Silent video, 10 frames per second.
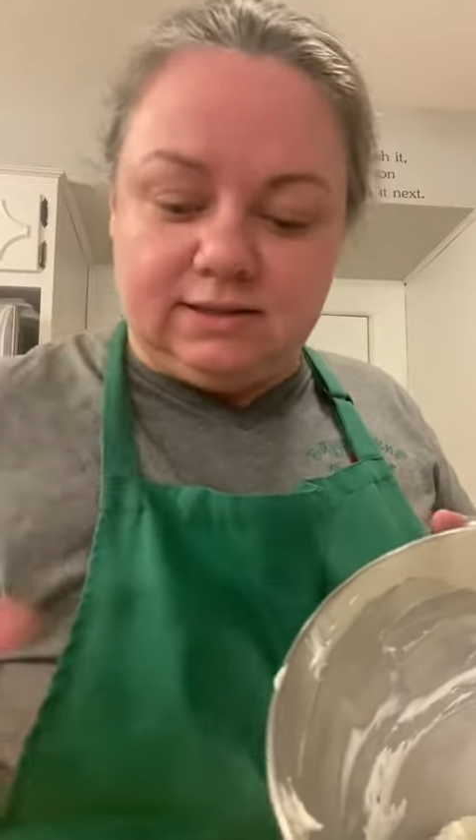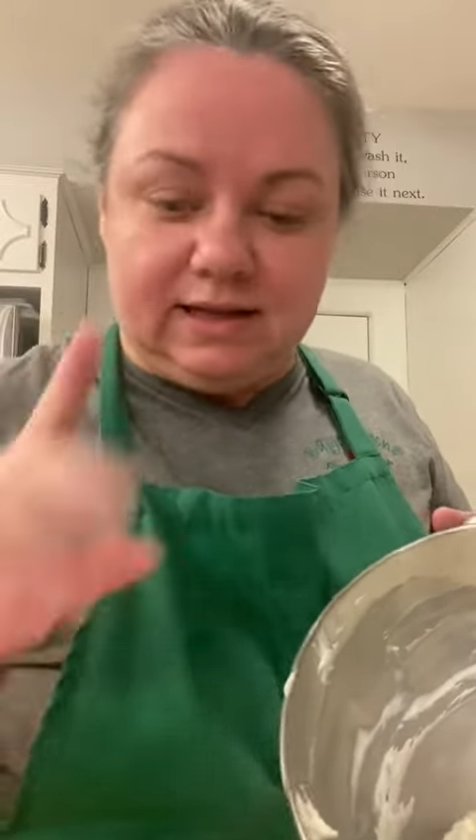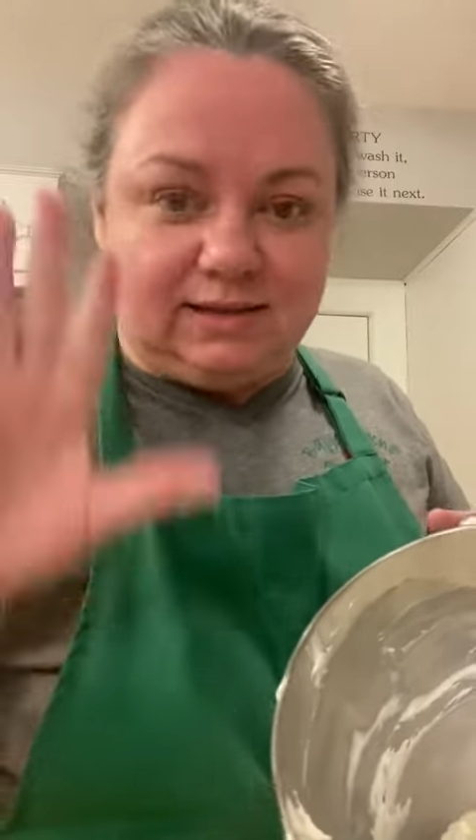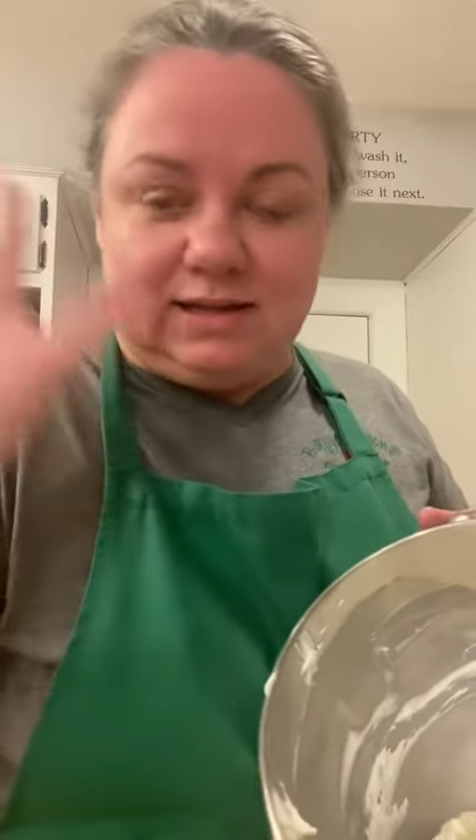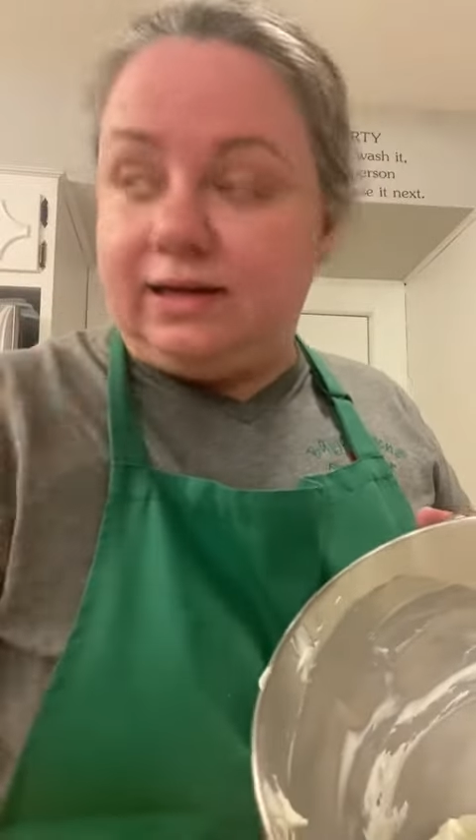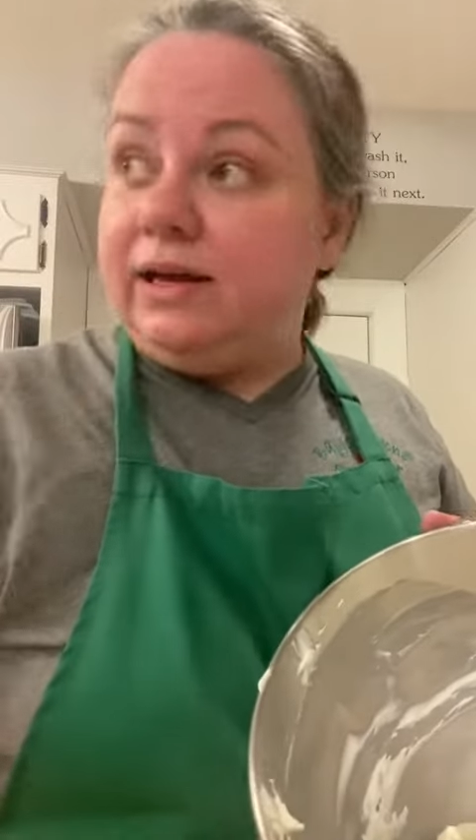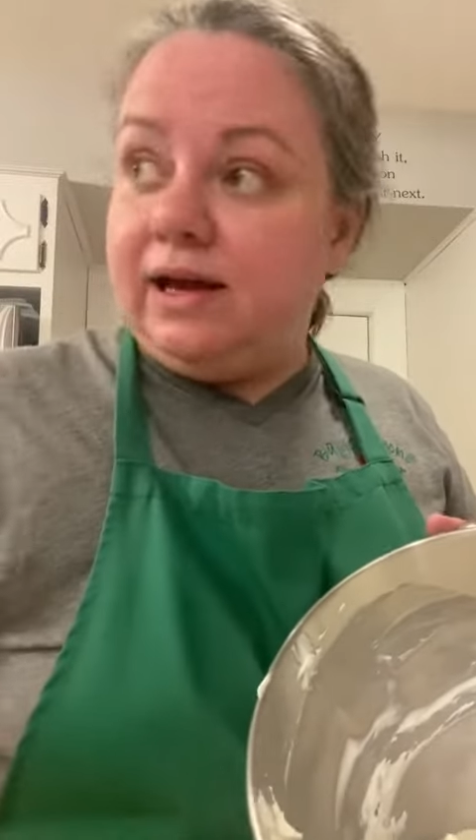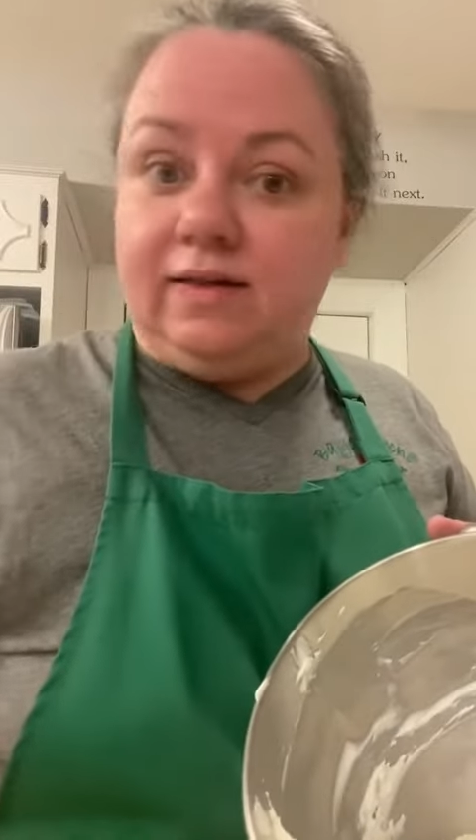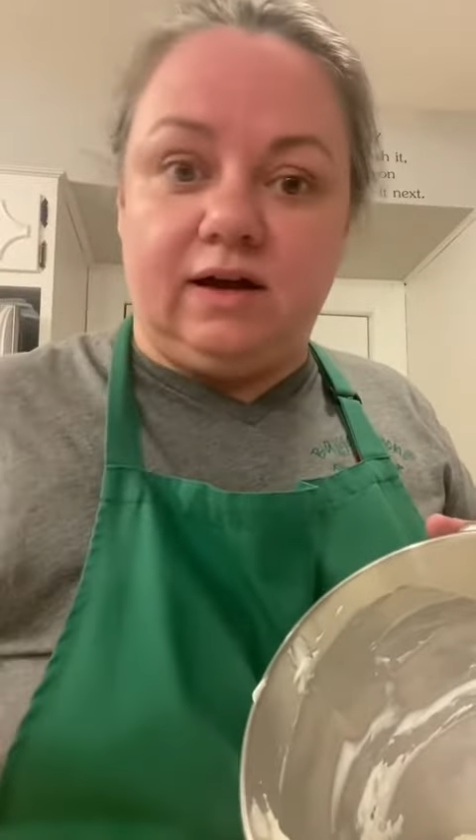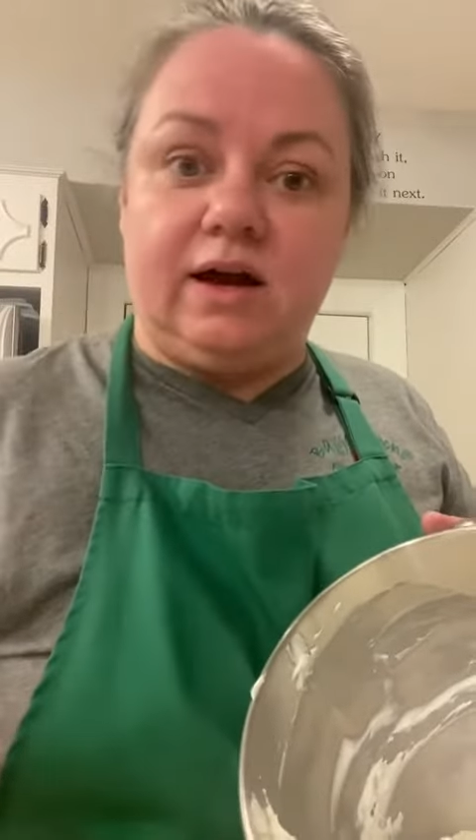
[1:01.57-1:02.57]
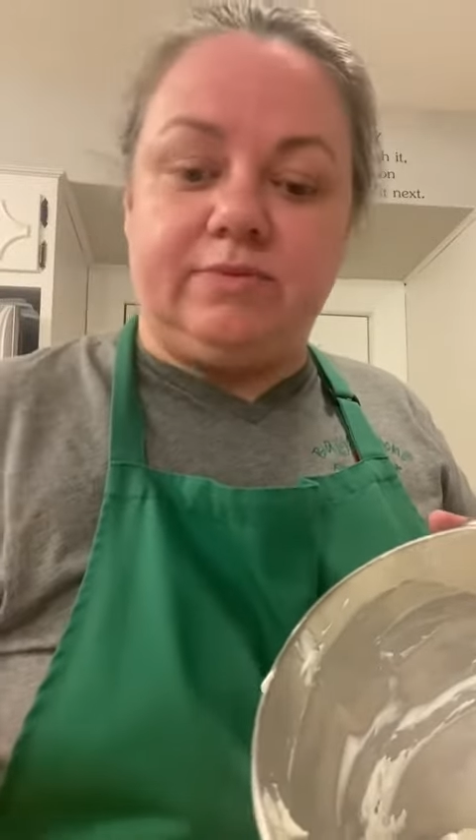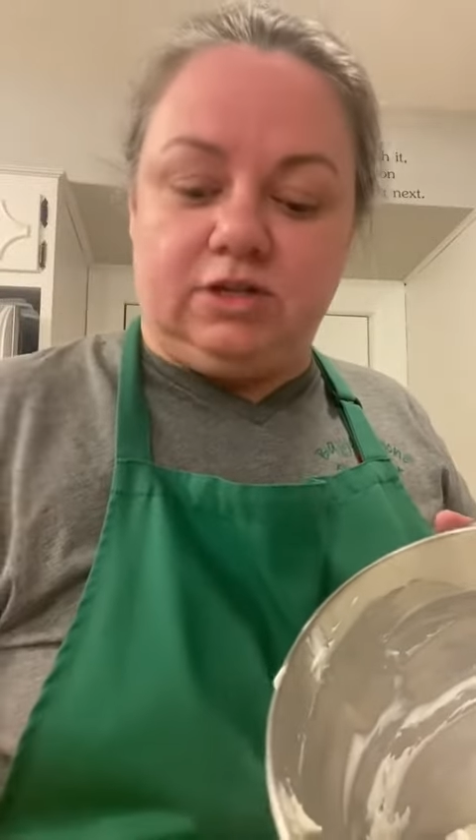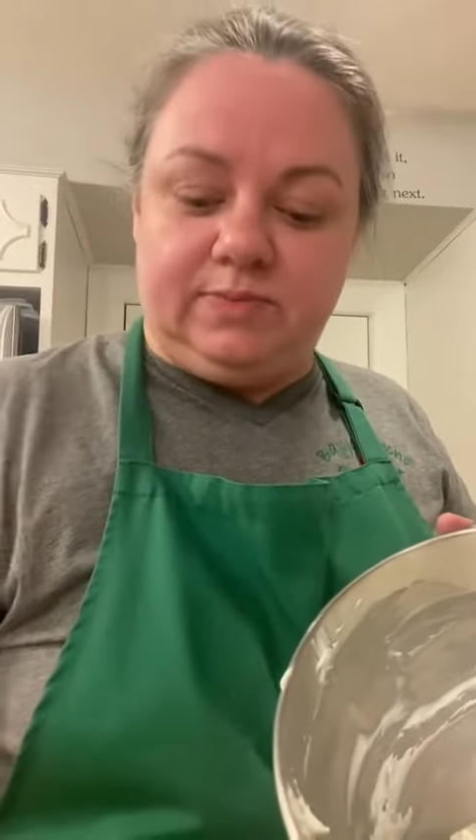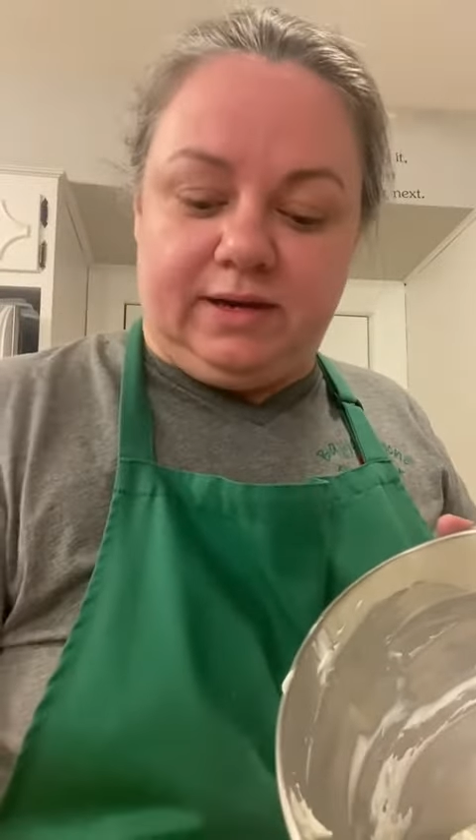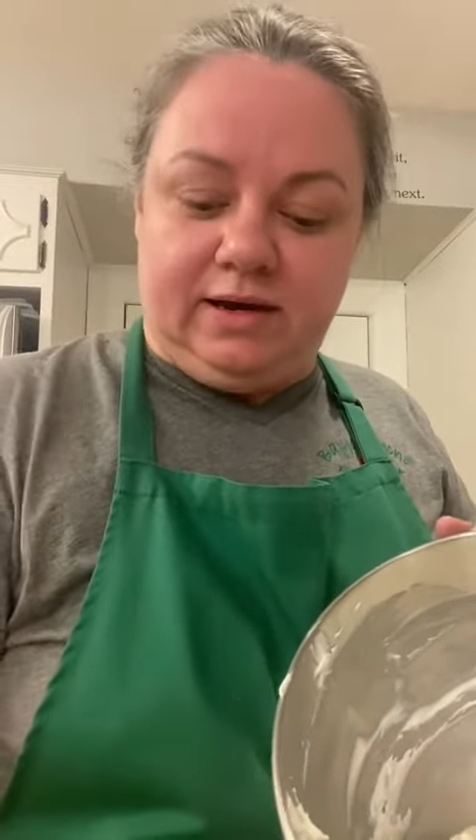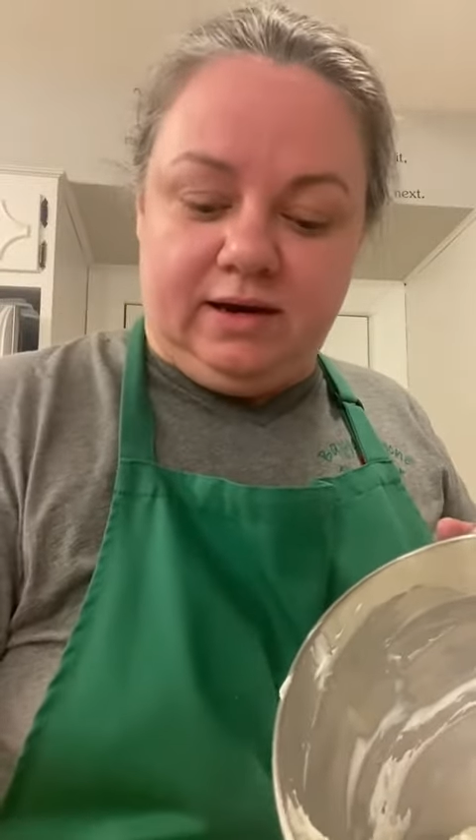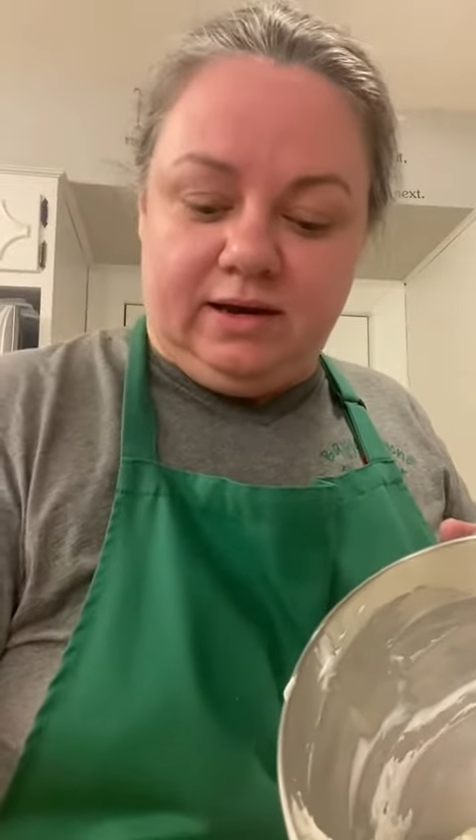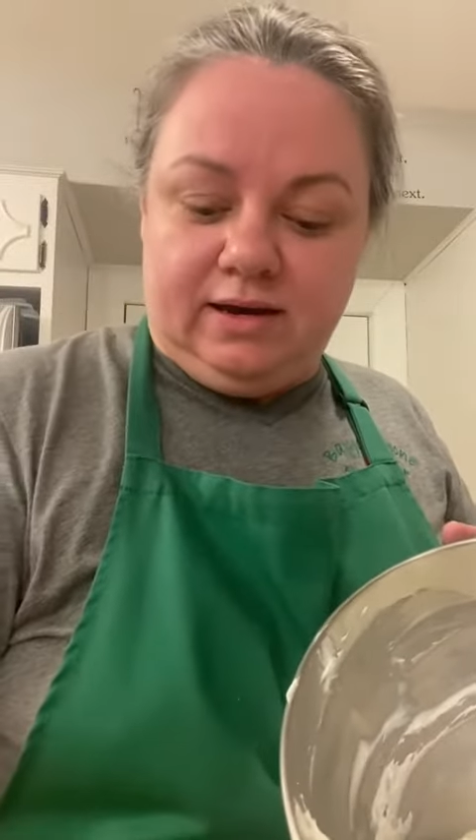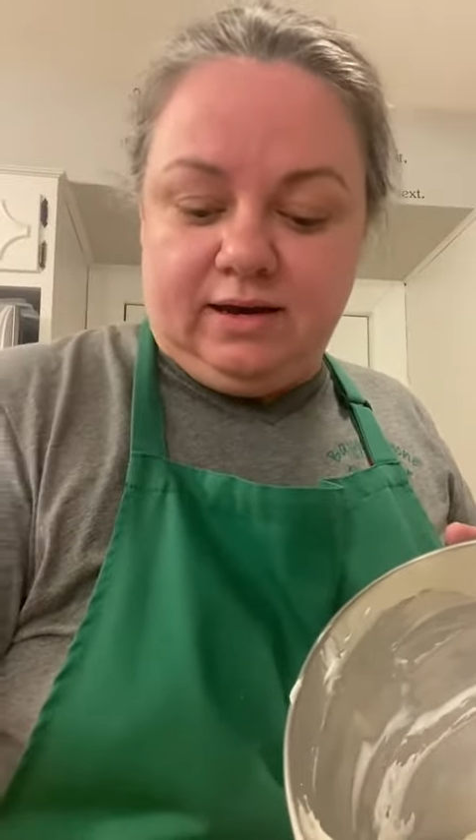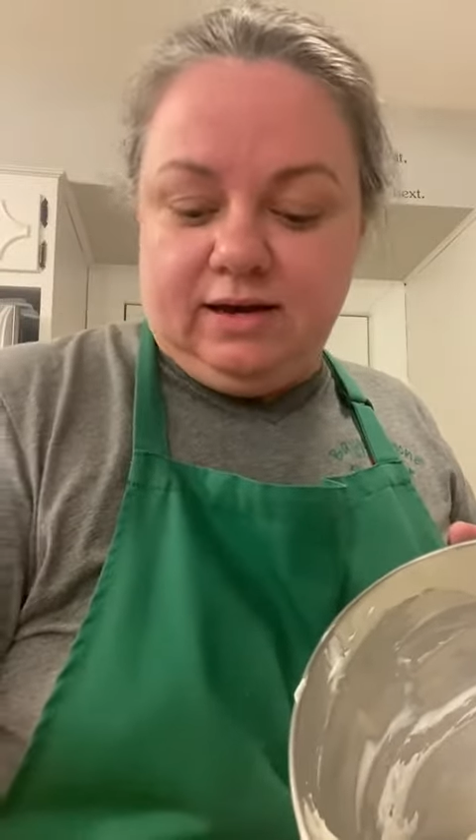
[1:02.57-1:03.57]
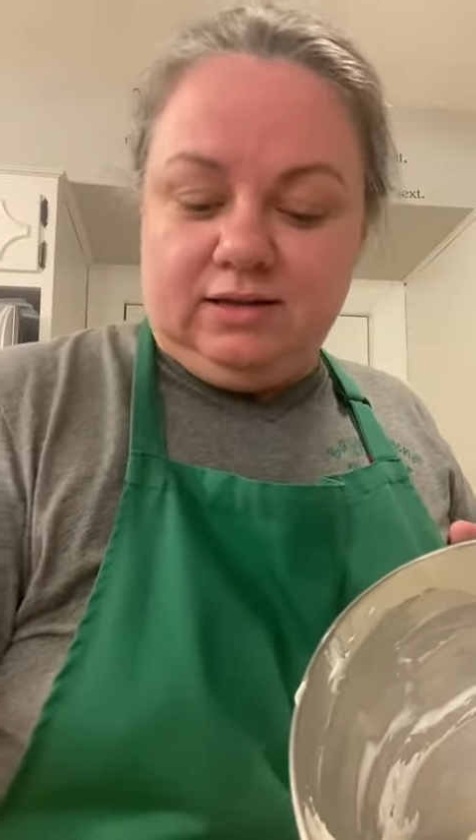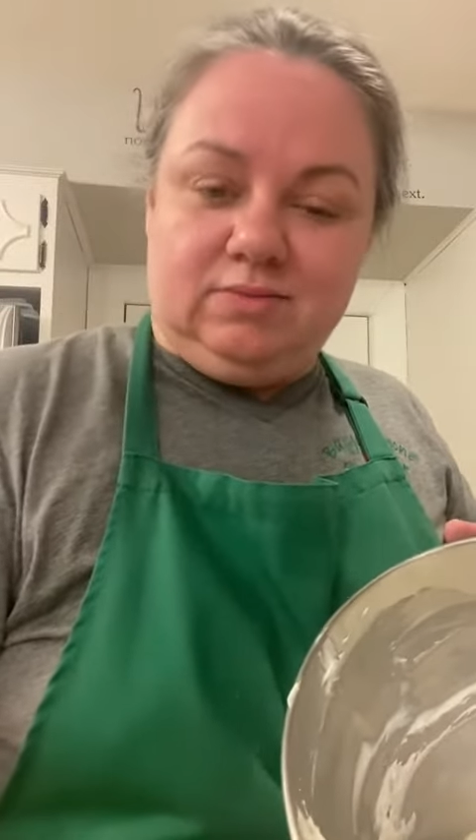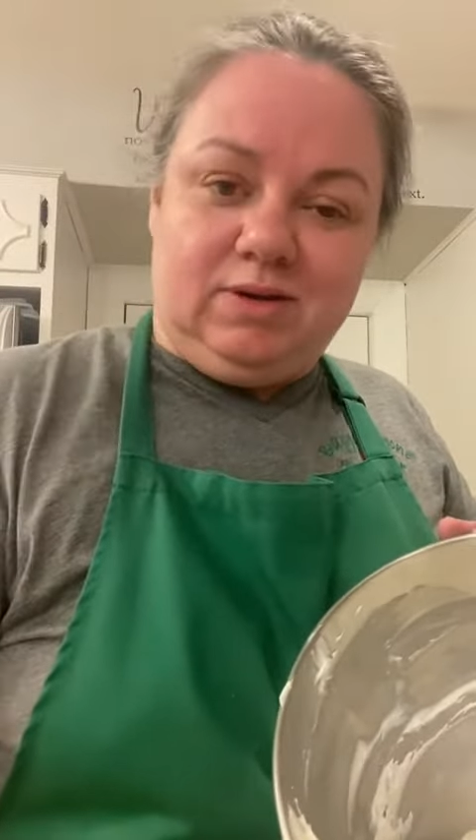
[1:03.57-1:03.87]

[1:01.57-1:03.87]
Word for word: That's like helicopter speed. So maybe